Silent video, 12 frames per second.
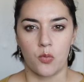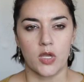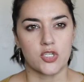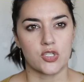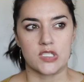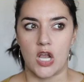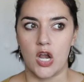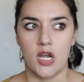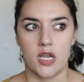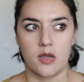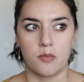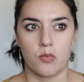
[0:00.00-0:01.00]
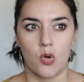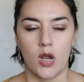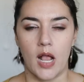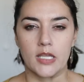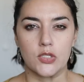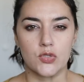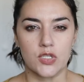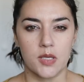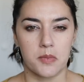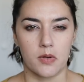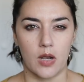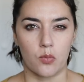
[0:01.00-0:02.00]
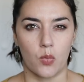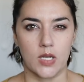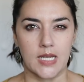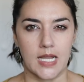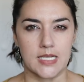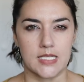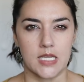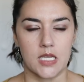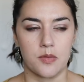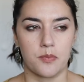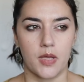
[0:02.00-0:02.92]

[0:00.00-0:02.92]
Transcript: which is already more, I usually am around 119,